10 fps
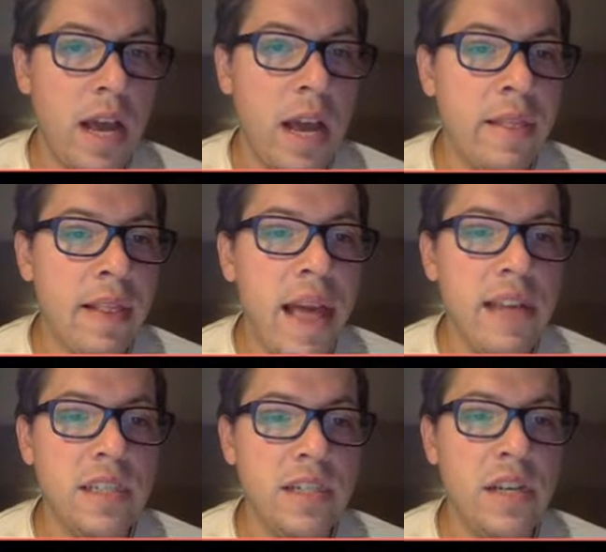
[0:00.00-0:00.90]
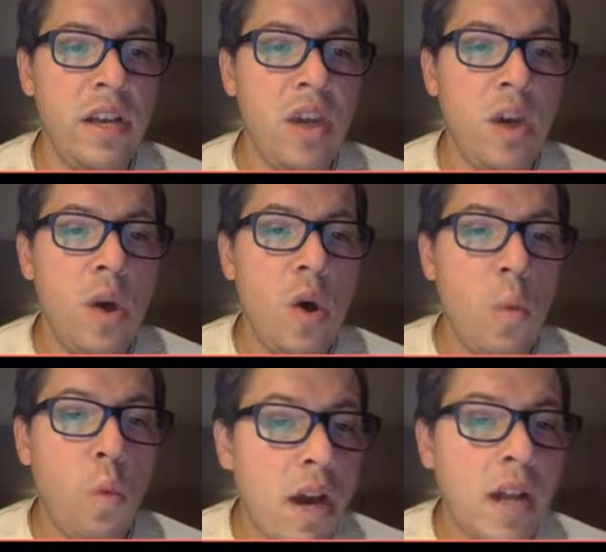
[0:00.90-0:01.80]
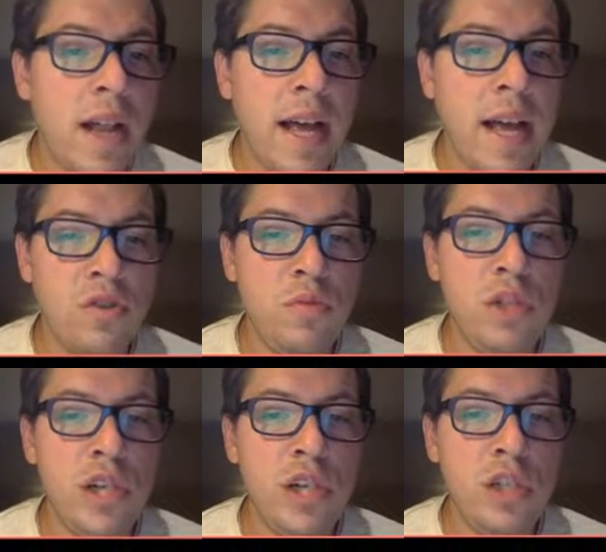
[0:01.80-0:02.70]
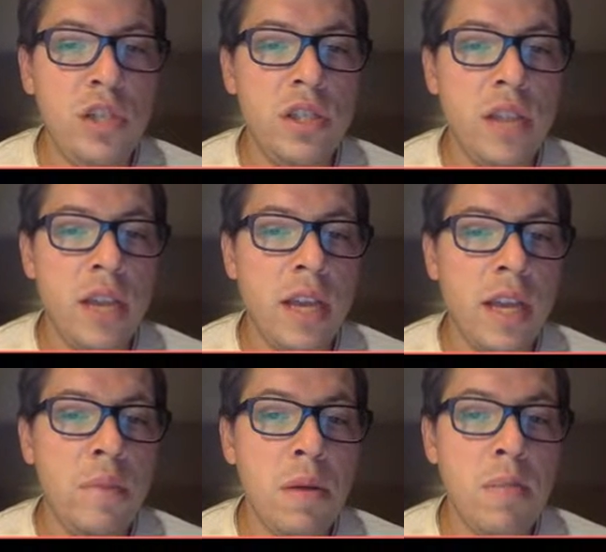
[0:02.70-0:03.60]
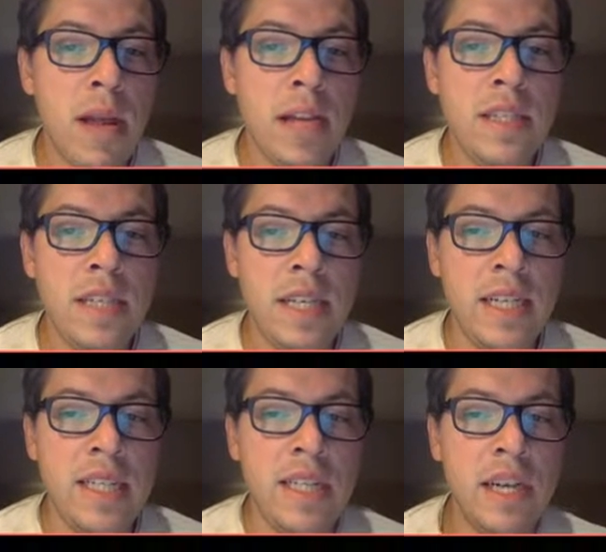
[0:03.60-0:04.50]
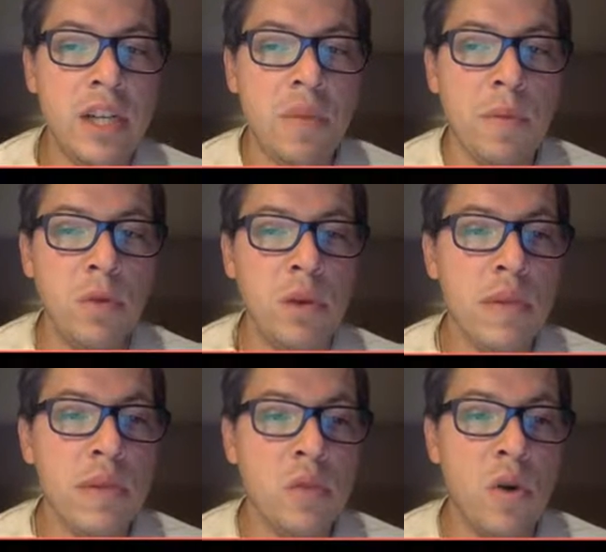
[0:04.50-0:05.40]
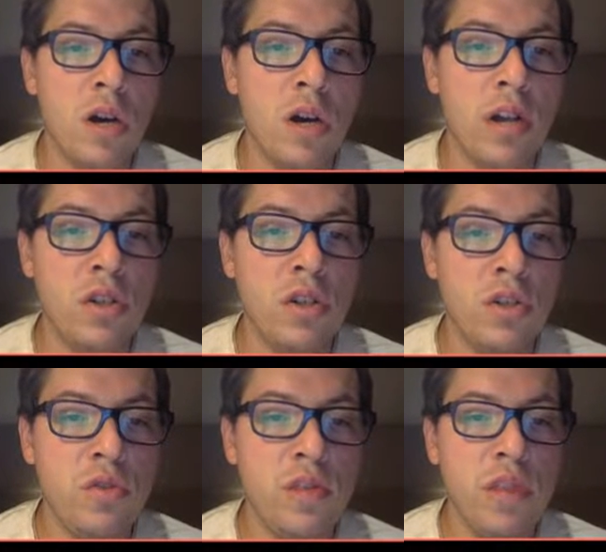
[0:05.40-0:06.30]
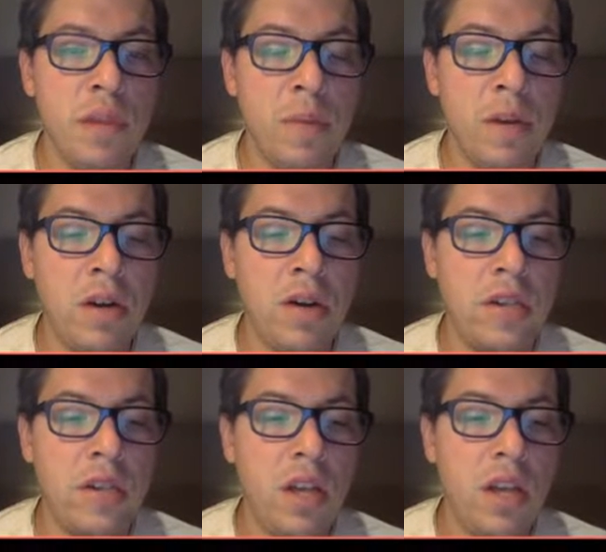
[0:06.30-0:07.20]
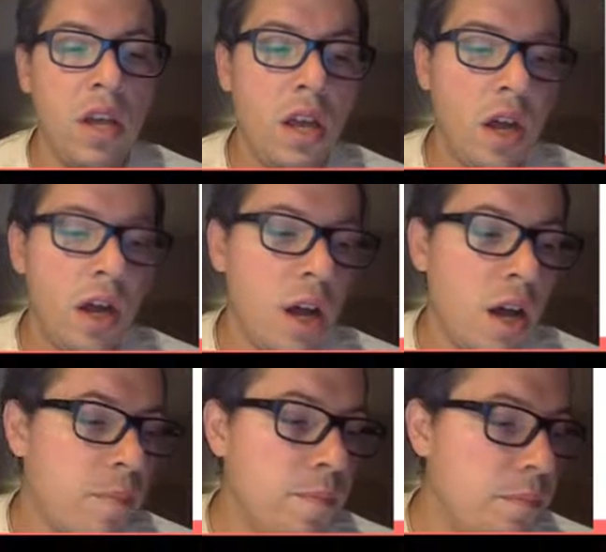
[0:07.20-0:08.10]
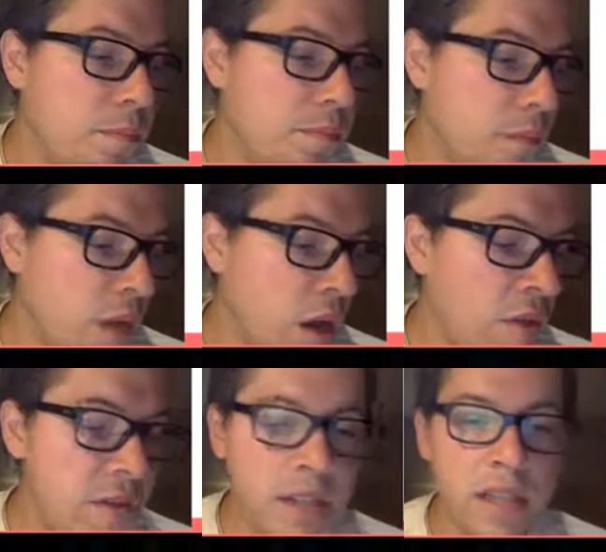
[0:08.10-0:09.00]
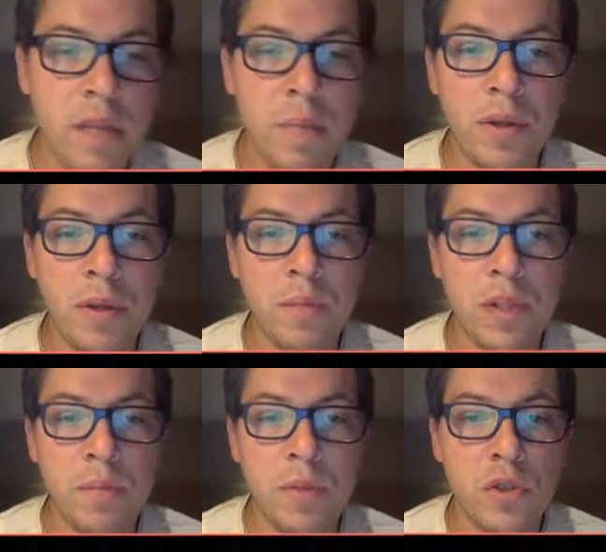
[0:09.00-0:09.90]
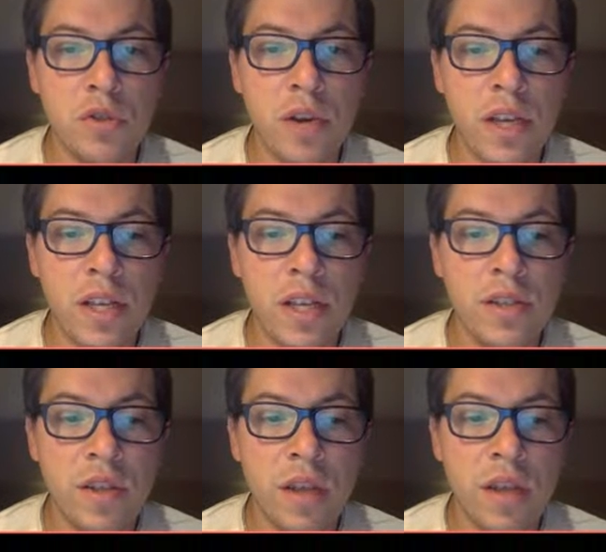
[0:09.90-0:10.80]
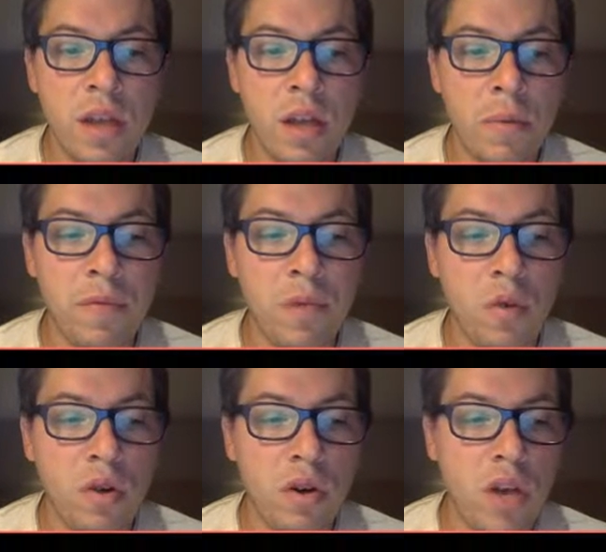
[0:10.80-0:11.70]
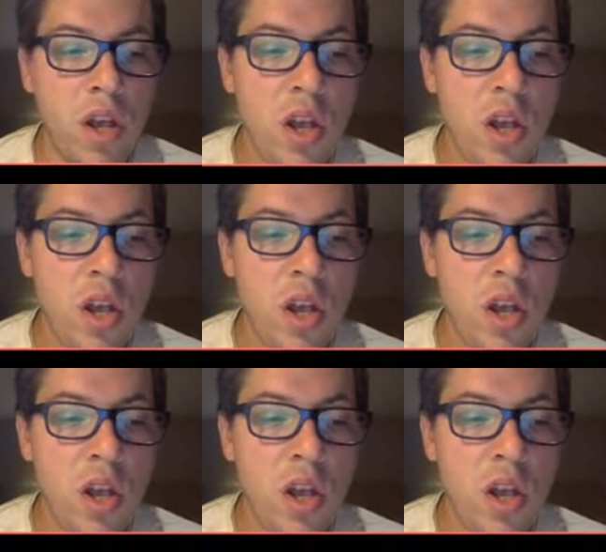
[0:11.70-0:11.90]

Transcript: And lastly, what classroom changes can be made to ease the tension between Miss Walker and her students and their parents? Um, Obviously, the building principal has tried this before,